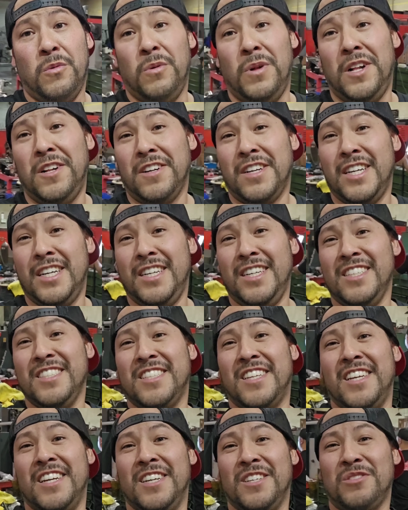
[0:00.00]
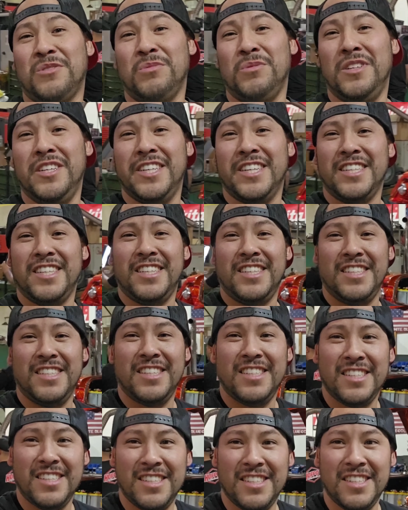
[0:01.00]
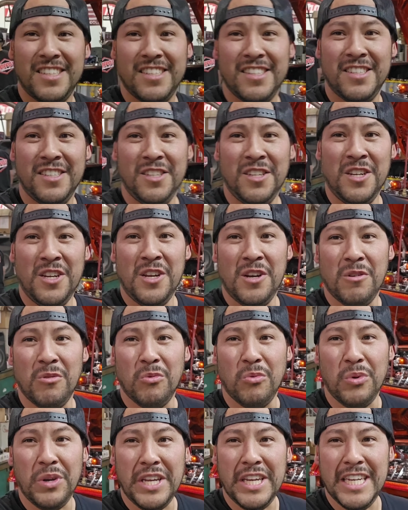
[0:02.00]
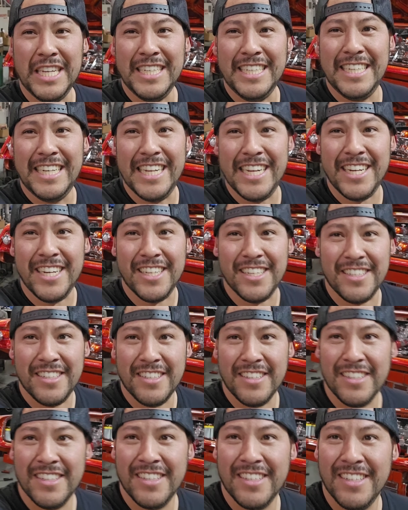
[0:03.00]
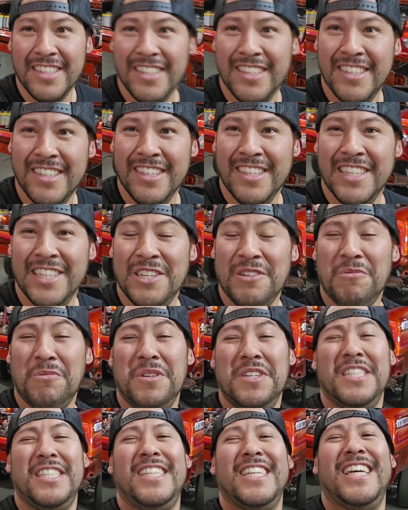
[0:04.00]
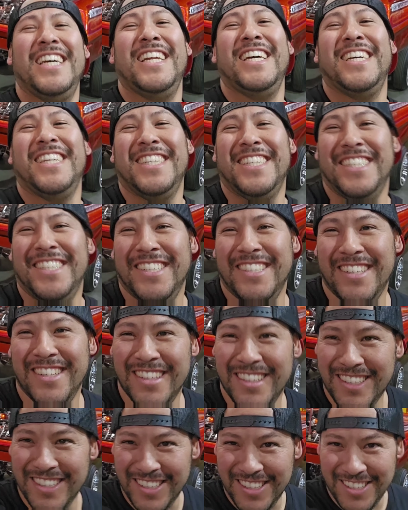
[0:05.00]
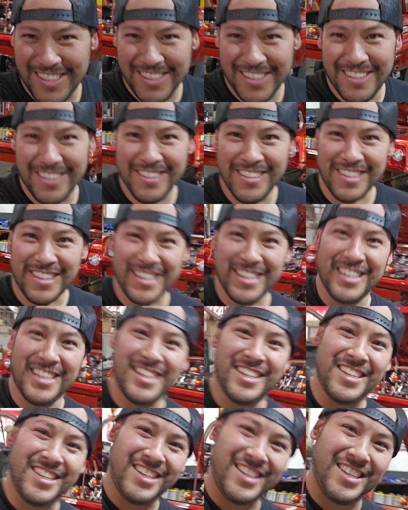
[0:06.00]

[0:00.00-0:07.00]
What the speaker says: Well, guys, guess what? We did it. We did it. Oh, look at it.